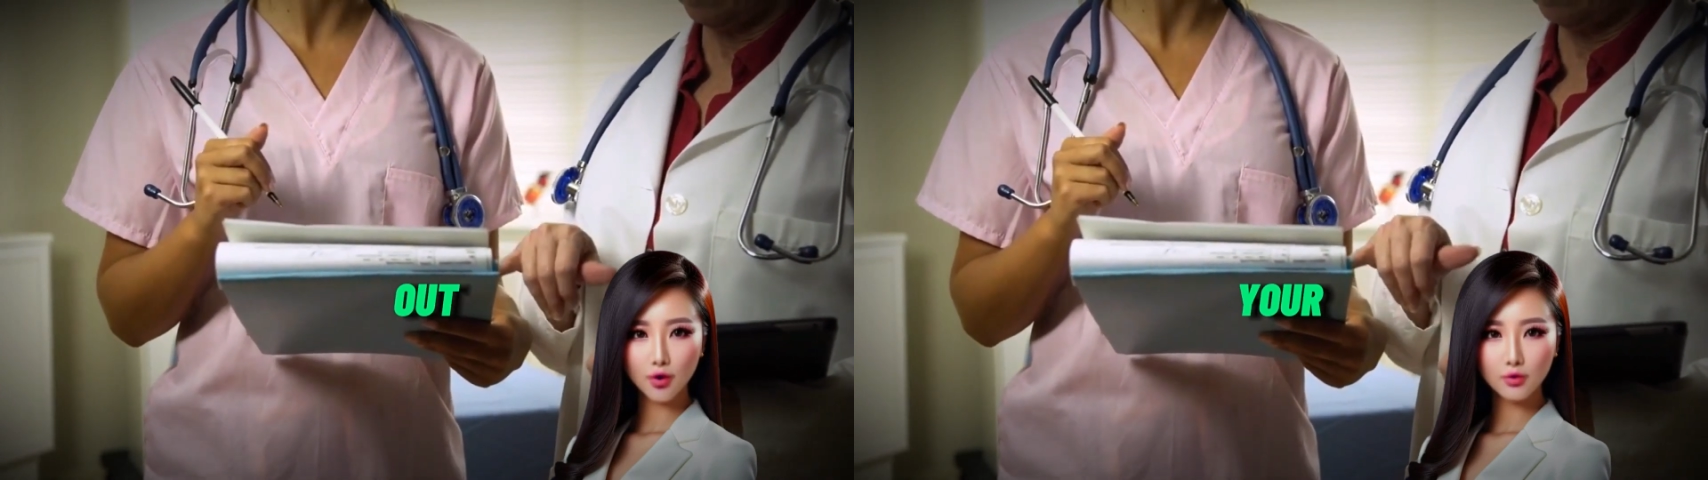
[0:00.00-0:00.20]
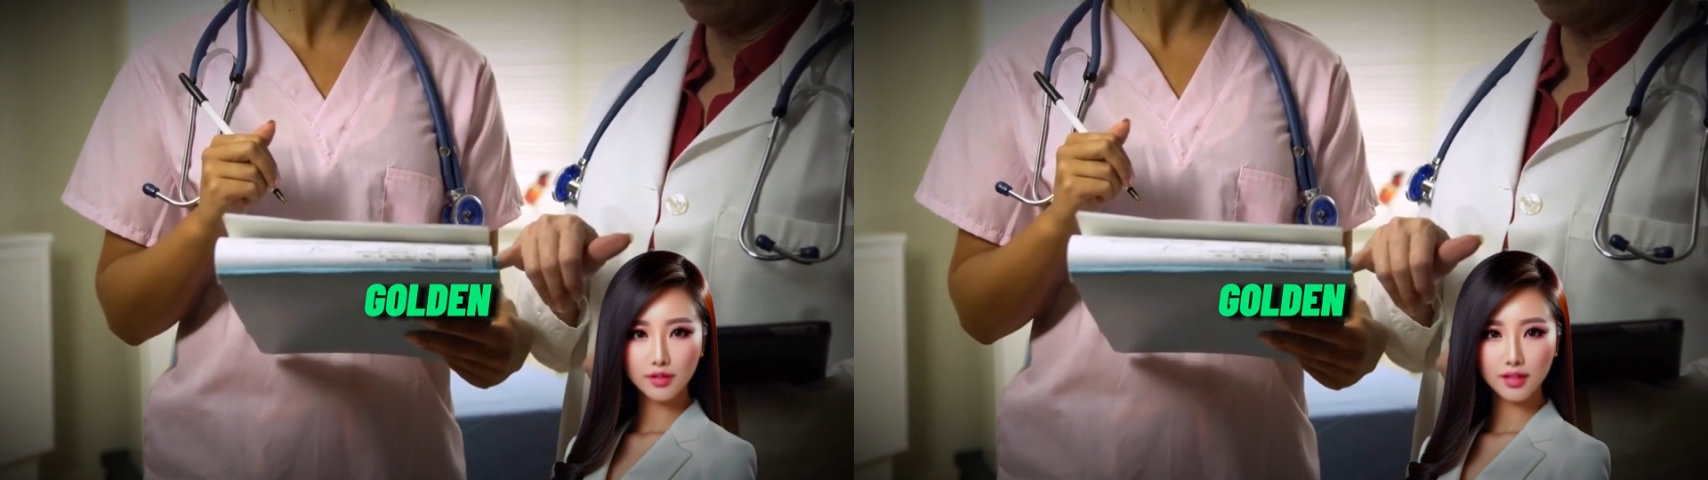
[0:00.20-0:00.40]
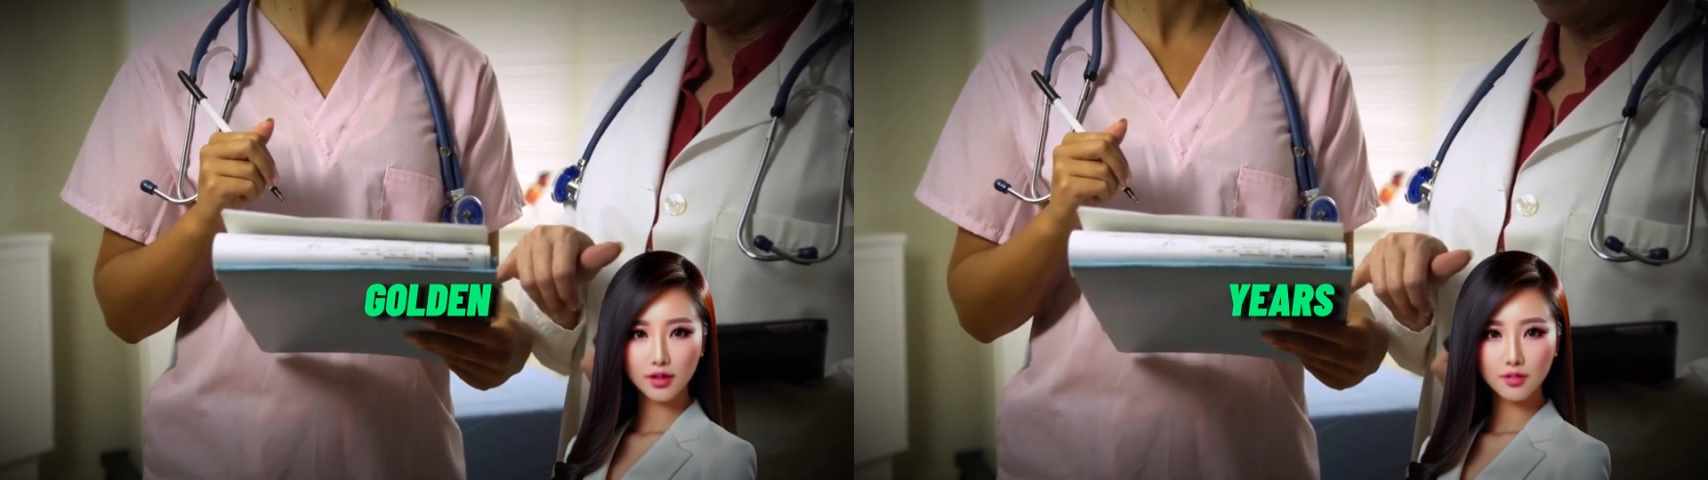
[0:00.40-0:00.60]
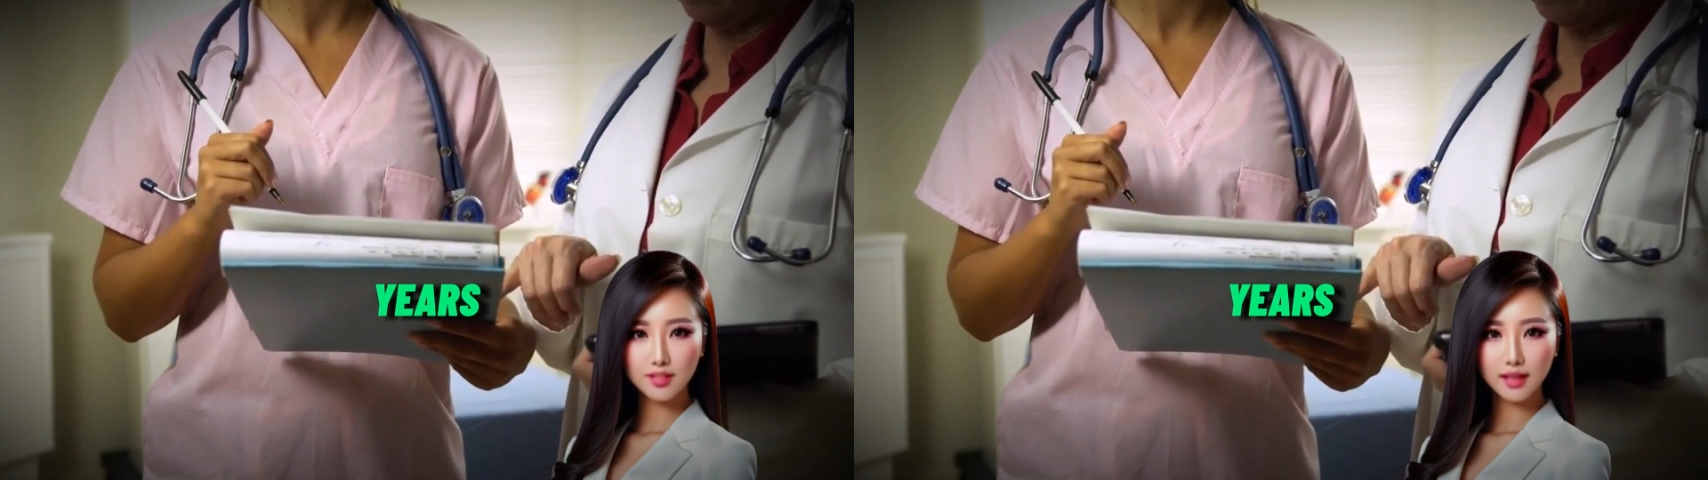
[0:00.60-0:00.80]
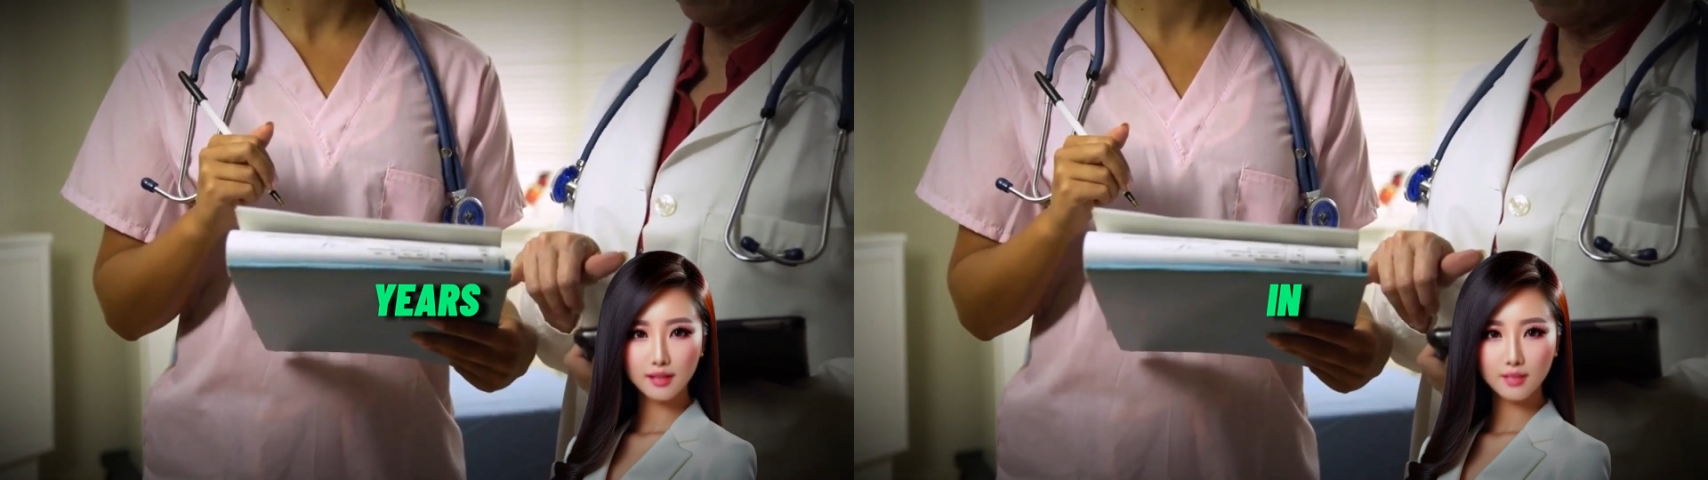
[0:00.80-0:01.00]
golden
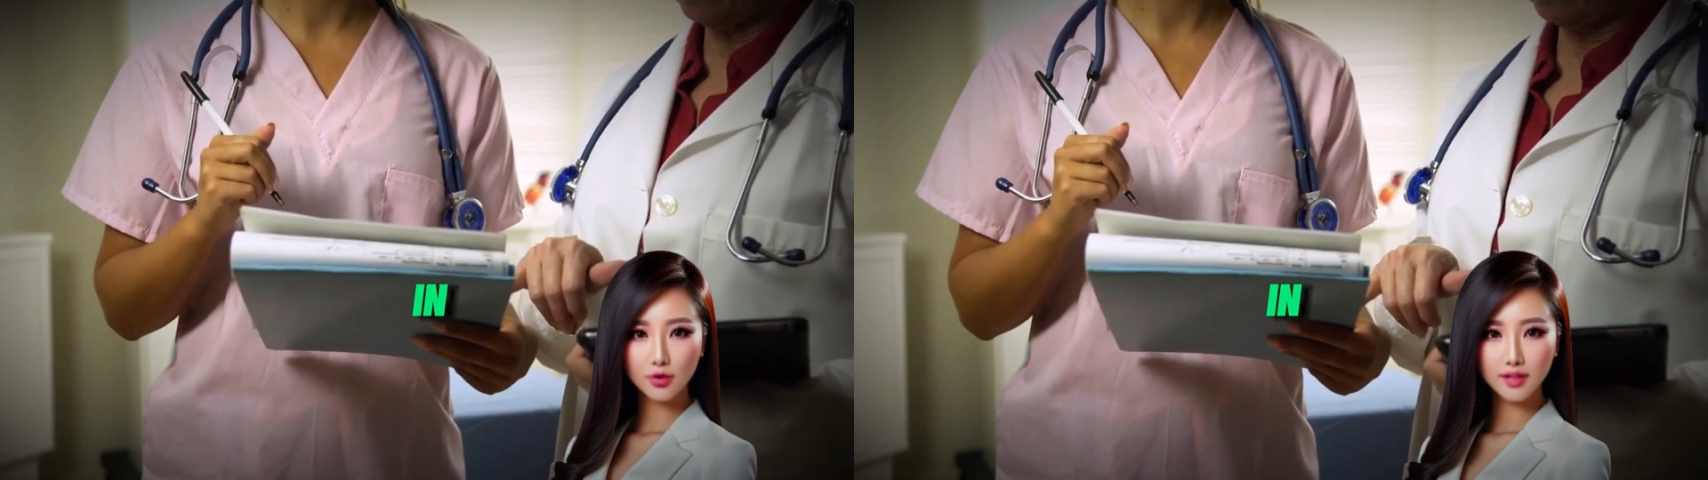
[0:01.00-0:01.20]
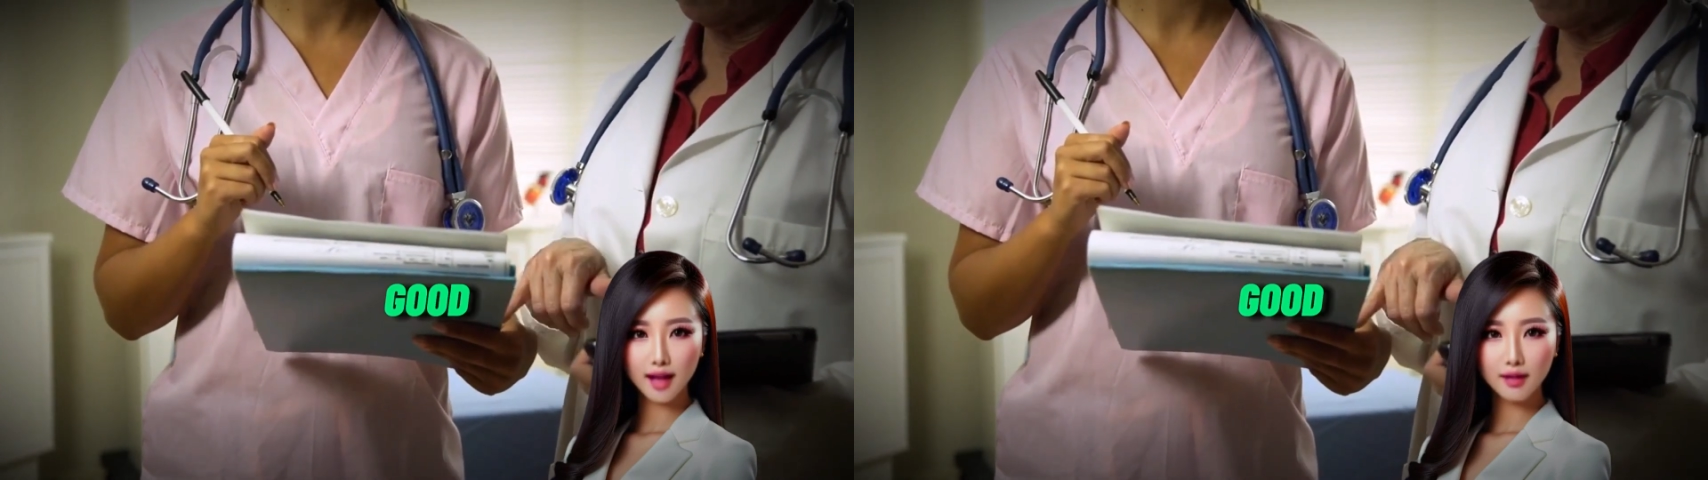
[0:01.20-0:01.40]
years in good